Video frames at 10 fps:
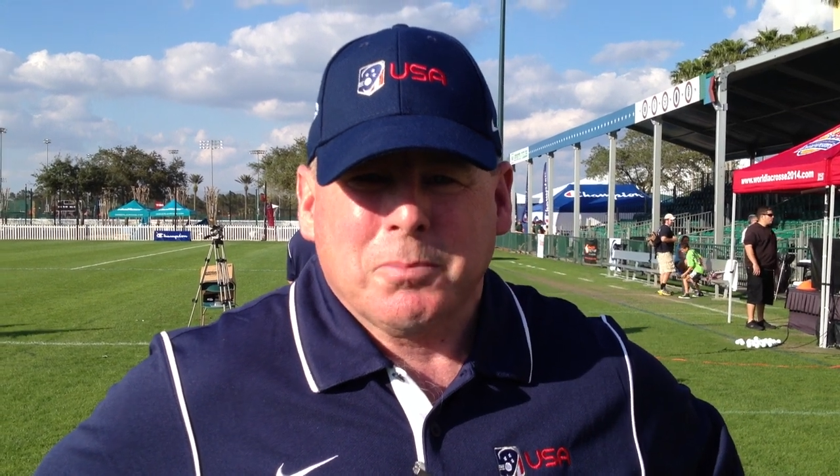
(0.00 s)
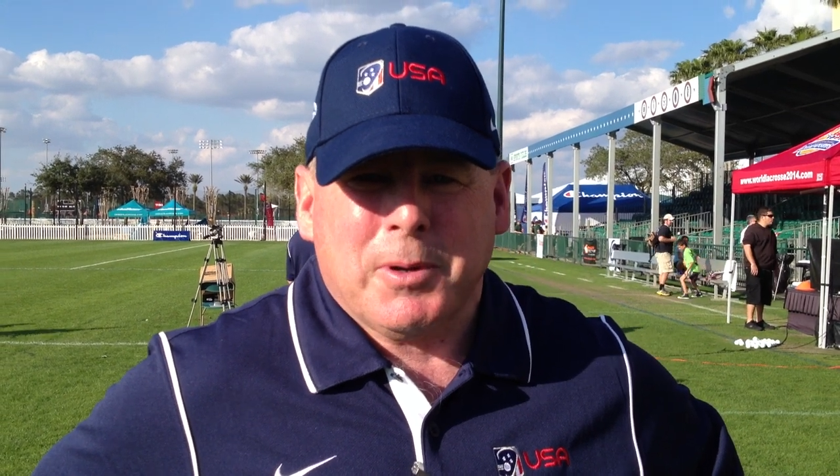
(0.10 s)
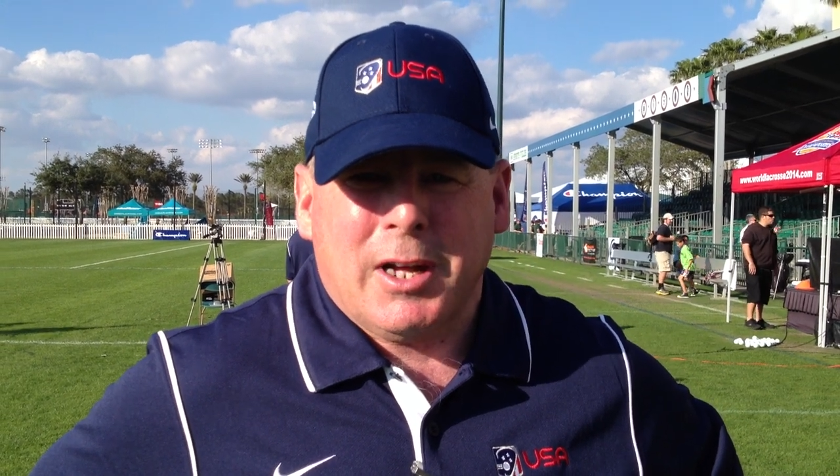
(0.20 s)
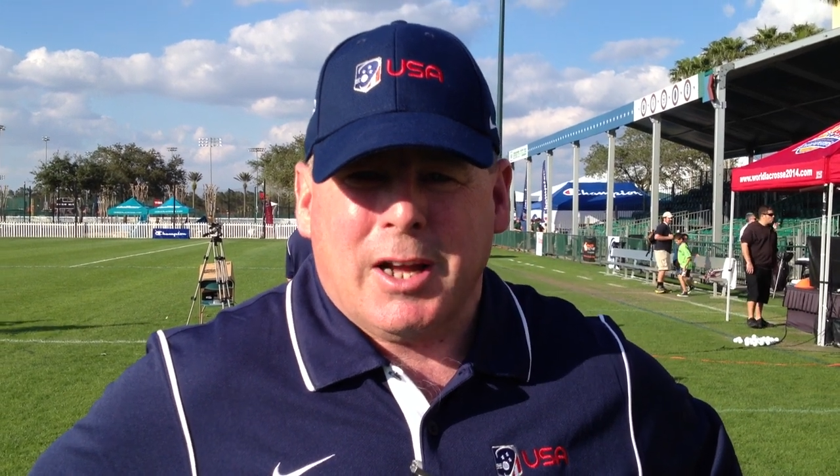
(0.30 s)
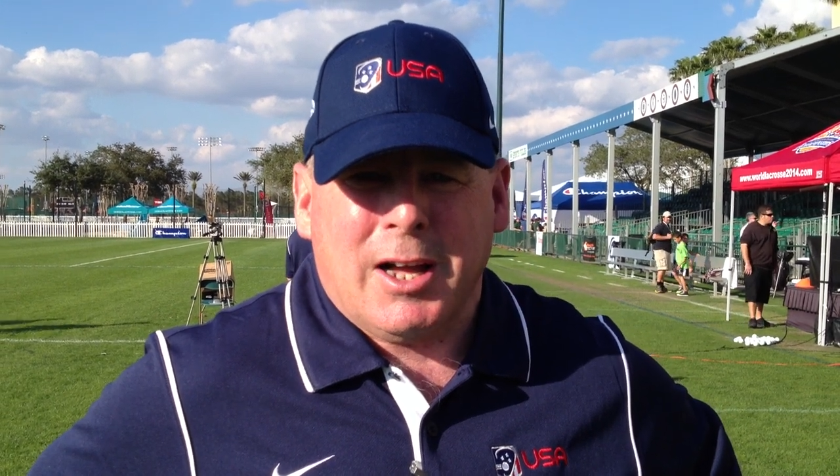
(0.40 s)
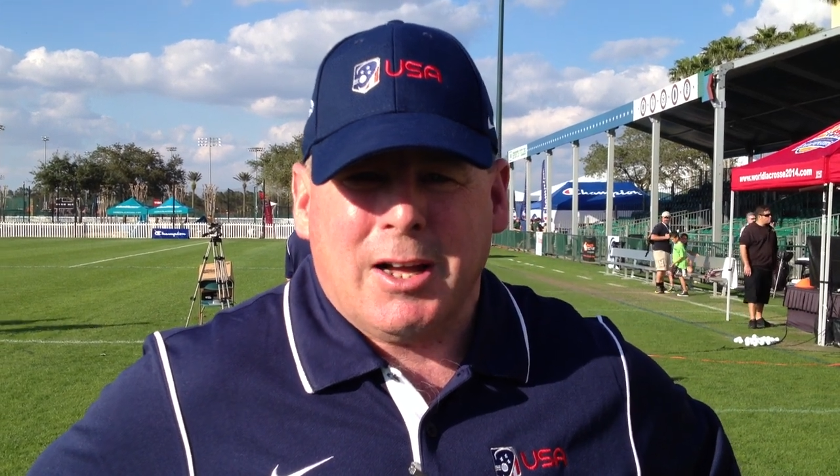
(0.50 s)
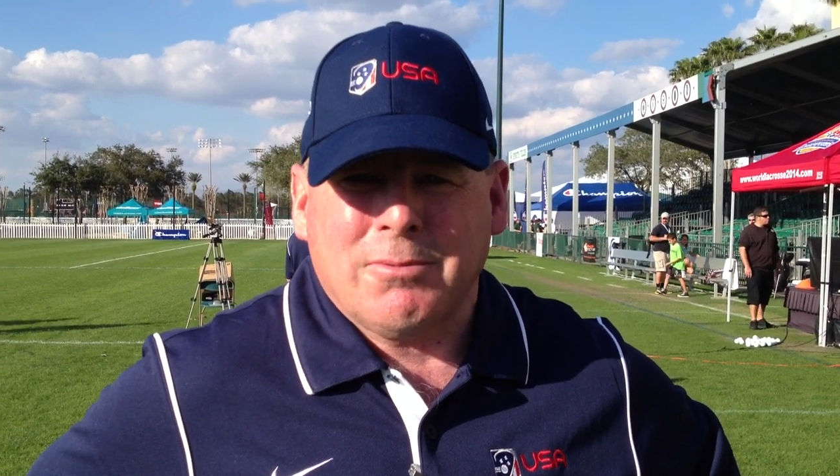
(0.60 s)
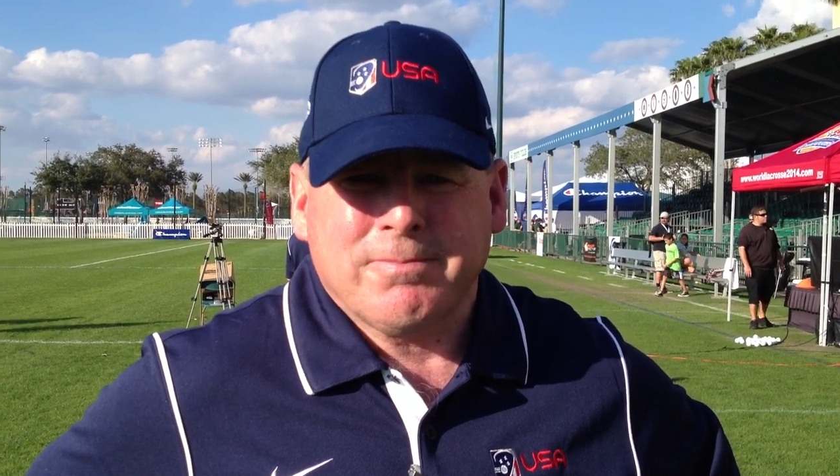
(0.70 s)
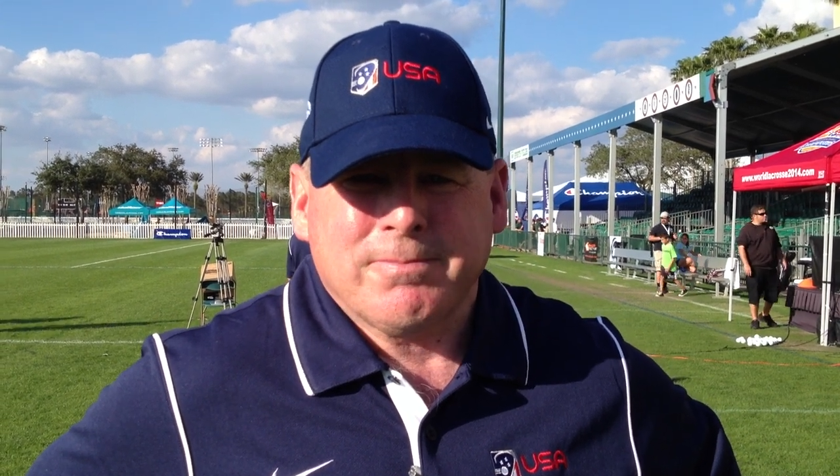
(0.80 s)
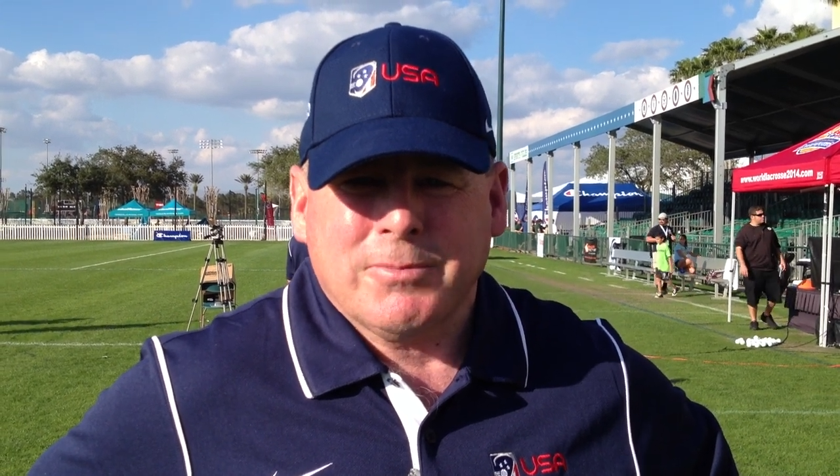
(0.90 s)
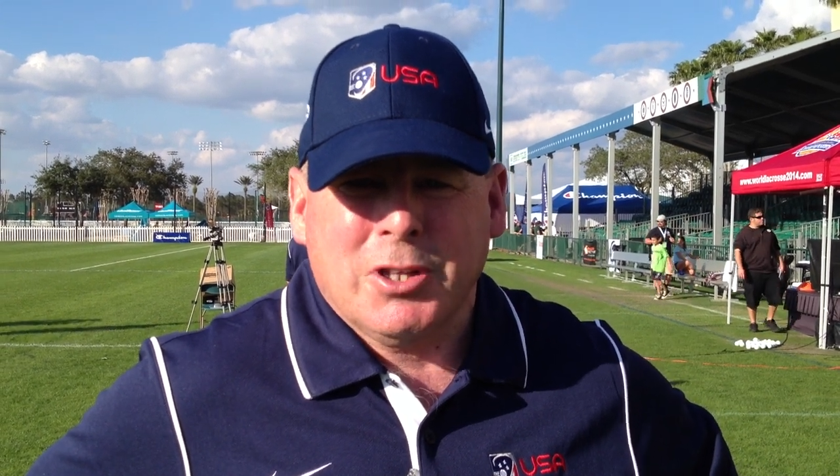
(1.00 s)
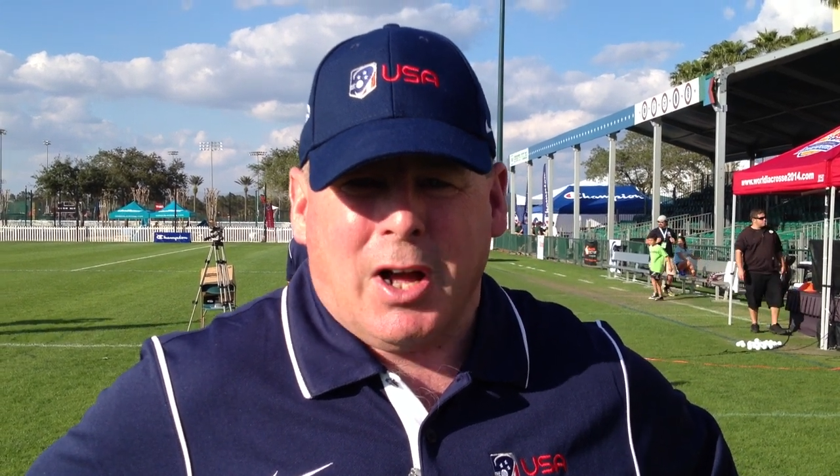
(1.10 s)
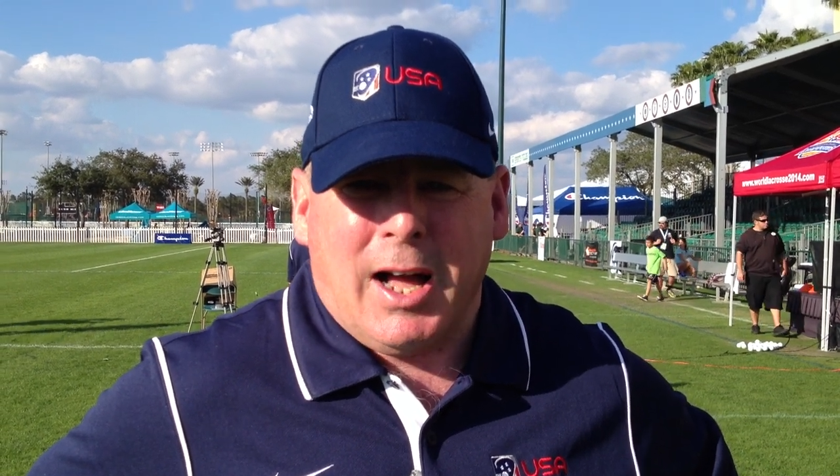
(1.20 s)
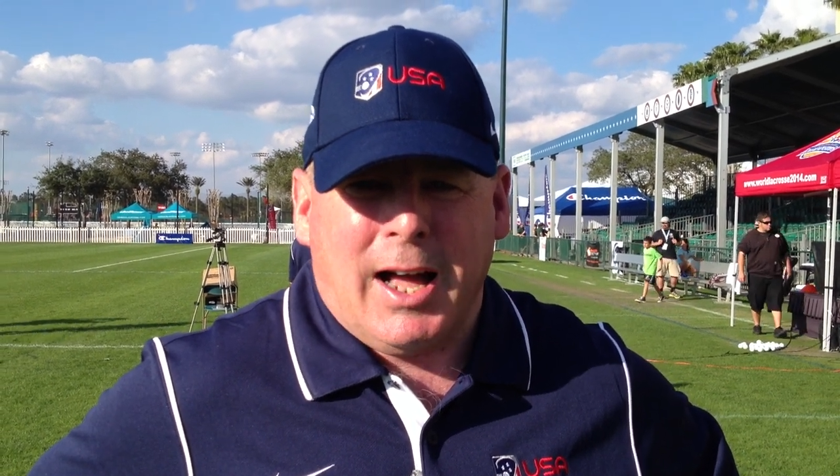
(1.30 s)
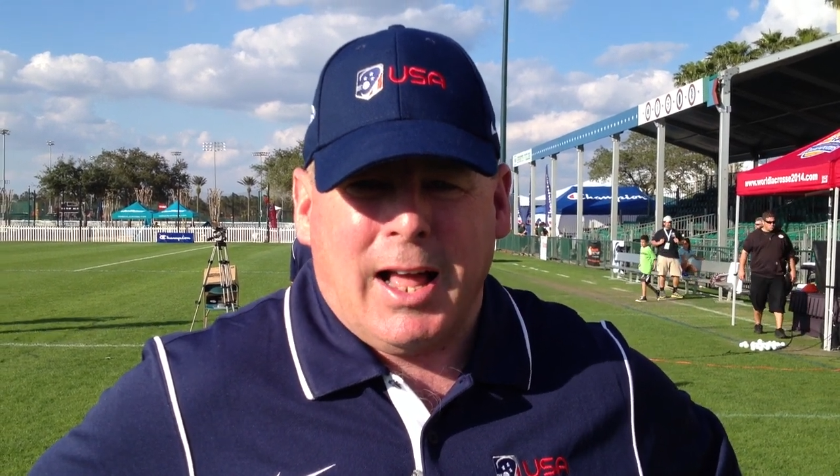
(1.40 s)
But, uh, you, know,
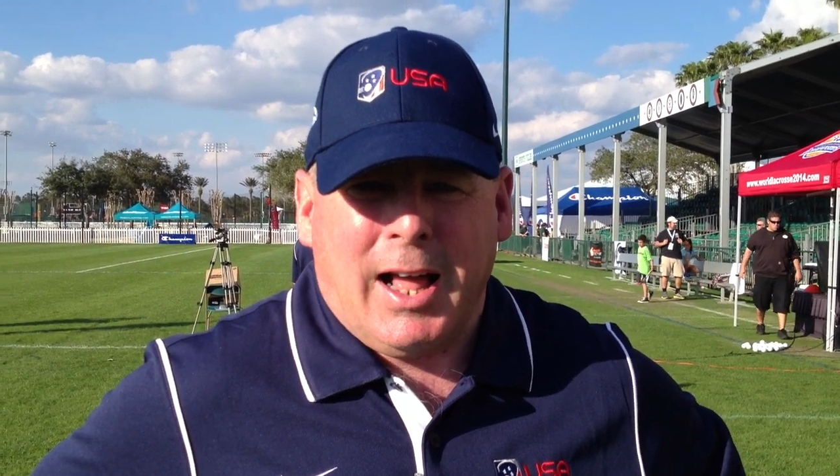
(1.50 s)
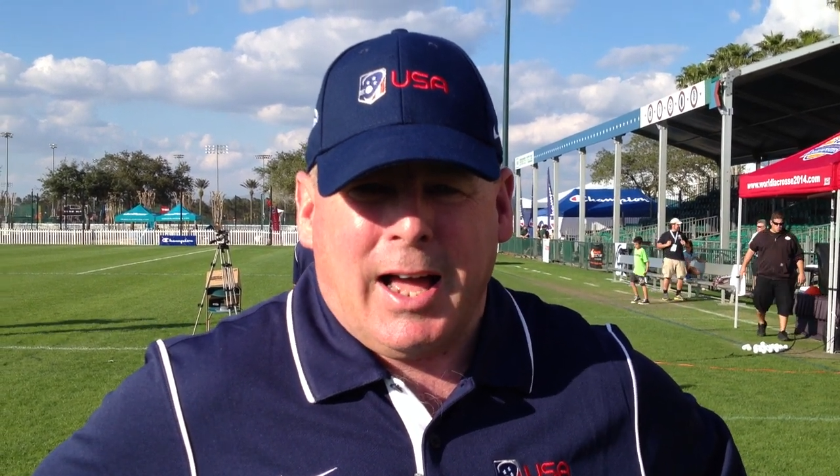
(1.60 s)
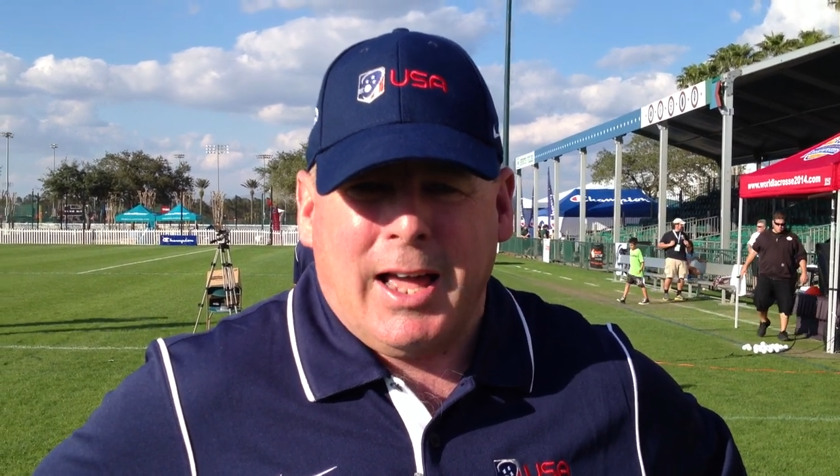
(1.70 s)
I,